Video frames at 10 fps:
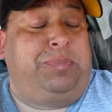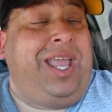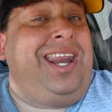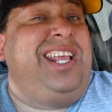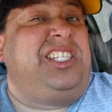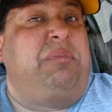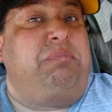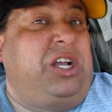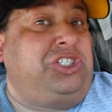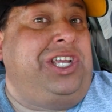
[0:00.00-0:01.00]
spaghetti isn't
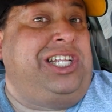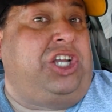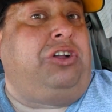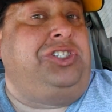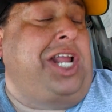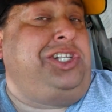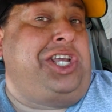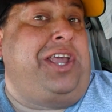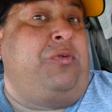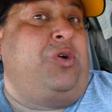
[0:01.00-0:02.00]
mushy, it's al
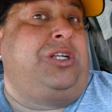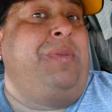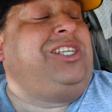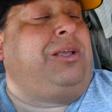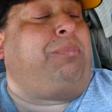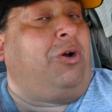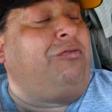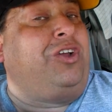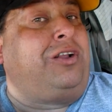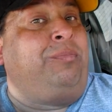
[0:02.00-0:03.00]
dente, which makes it
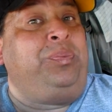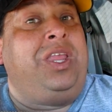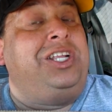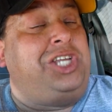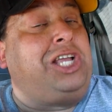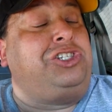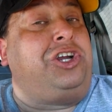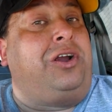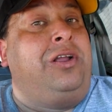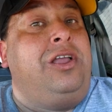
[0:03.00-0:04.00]
perfect
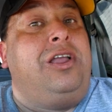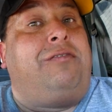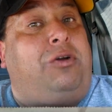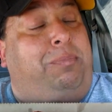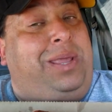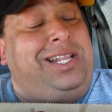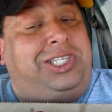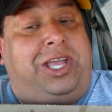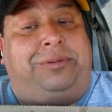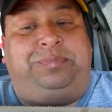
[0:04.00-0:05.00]
texture for
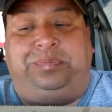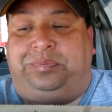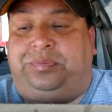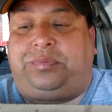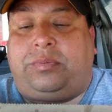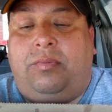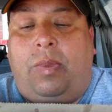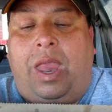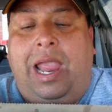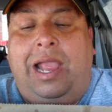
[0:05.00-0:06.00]
pizza.
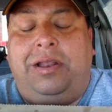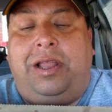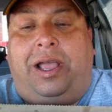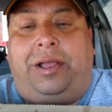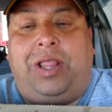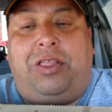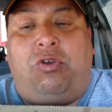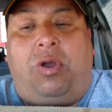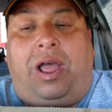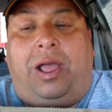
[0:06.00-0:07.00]
And they
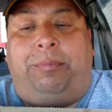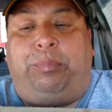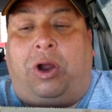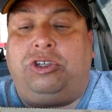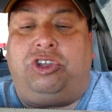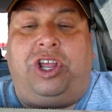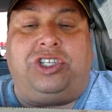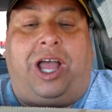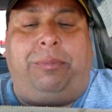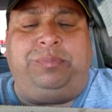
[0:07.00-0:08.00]
throw parsley
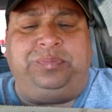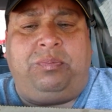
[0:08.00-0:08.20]
on top,